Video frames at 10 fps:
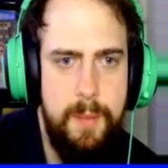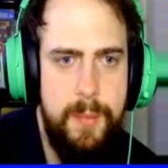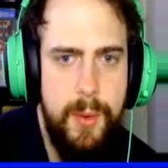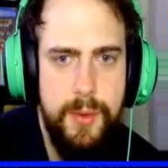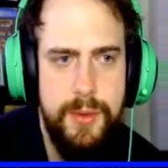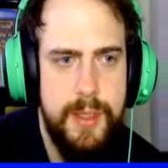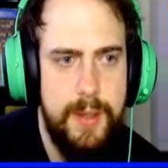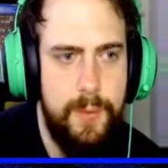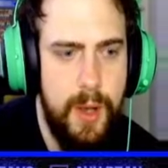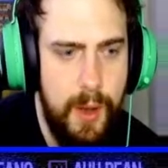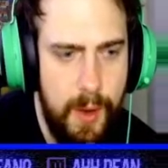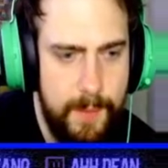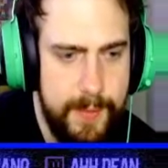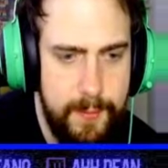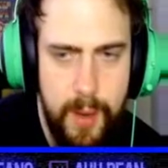But if we
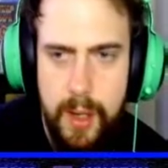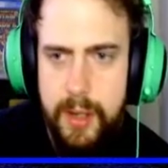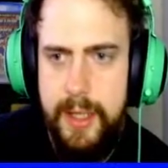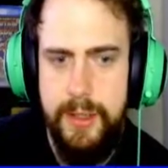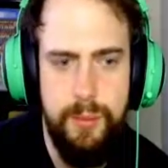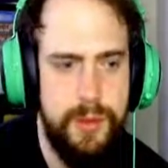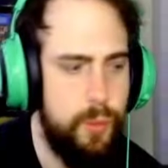are looking towards a